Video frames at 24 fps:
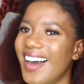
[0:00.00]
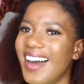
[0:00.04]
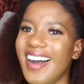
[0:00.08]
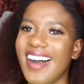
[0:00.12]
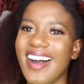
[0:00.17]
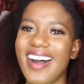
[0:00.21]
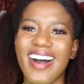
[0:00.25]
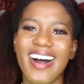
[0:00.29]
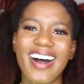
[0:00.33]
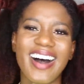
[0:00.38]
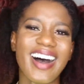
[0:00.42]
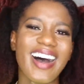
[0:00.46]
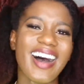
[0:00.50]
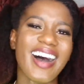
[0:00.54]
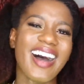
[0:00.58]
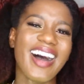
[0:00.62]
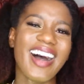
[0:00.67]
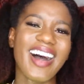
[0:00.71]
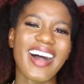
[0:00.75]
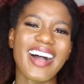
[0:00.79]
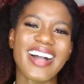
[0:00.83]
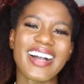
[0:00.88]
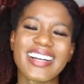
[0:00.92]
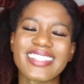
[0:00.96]

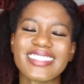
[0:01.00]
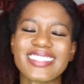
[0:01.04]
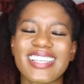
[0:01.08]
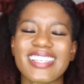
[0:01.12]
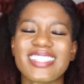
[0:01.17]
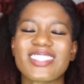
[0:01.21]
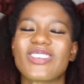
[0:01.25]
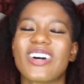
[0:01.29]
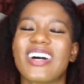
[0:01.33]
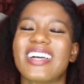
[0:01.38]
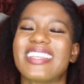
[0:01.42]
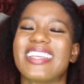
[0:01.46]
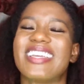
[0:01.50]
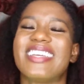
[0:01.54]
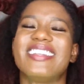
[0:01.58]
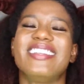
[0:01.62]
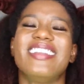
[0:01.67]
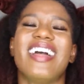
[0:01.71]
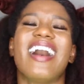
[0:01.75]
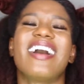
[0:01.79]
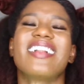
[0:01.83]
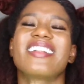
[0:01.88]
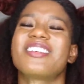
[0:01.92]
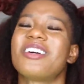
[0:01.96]
ah, this one did
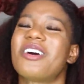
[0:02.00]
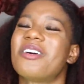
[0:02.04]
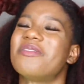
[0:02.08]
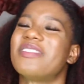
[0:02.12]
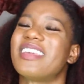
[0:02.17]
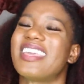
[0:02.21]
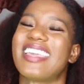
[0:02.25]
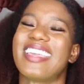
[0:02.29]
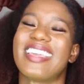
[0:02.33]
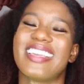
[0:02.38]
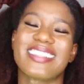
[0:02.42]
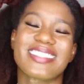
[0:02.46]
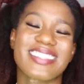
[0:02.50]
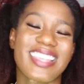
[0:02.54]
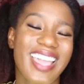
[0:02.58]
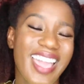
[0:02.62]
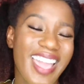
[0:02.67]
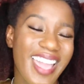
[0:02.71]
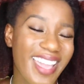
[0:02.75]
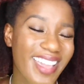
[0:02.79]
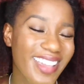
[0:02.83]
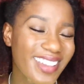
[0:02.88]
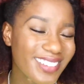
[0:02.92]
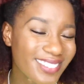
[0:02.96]
not come
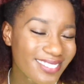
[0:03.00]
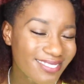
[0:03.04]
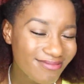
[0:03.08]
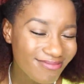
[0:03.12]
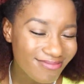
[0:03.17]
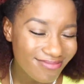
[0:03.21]
easy.